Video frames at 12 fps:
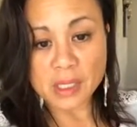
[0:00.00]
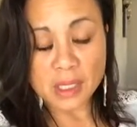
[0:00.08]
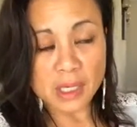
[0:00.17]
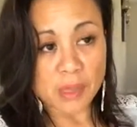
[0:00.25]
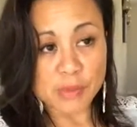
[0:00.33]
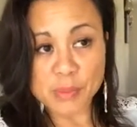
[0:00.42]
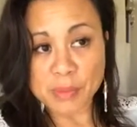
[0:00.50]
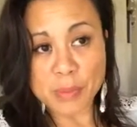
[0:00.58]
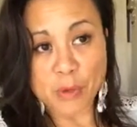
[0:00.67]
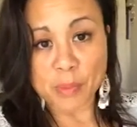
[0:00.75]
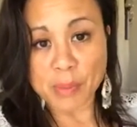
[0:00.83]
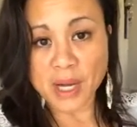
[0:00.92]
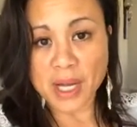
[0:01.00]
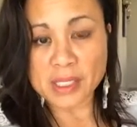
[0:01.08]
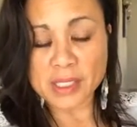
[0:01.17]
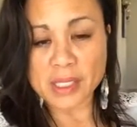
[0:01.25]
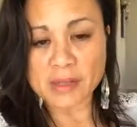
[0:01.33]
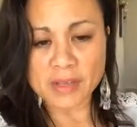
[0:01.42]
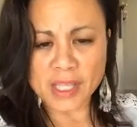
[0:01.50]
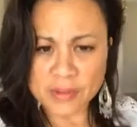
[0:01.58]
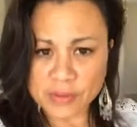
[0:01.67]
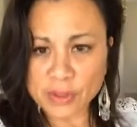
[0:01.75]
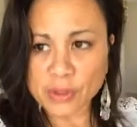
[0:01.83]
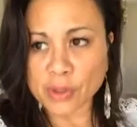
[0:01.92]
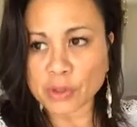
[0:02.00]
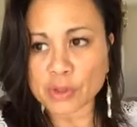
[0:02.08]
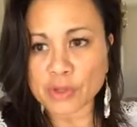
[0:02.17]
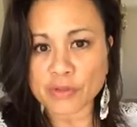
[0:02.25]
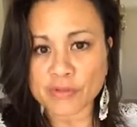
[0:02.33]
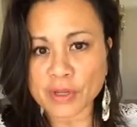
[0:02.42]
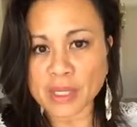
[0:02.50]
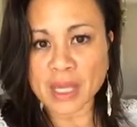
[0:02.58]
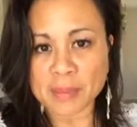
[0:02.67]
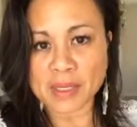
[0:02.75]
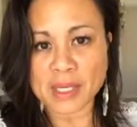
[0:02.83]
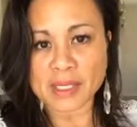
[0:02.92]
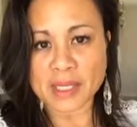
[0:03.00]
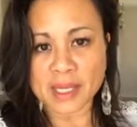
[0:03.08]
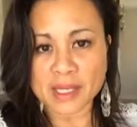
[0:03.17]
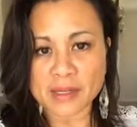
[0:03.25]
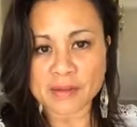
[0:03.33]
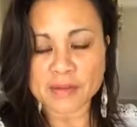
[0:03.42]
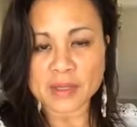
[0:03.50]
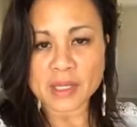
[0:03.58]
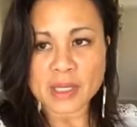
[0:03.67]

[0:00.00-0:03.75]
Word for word: It helps you be more positive, even though you feel like being negative.